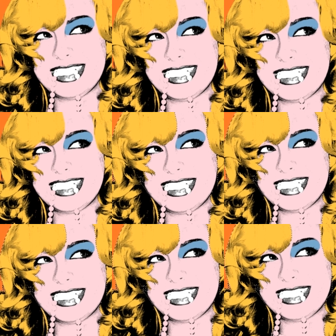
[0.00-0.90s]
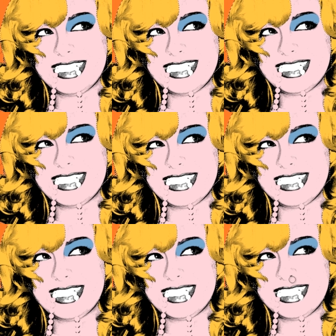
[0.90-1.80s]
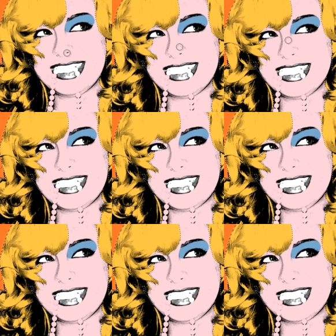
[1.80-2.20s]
then press the X again to color in.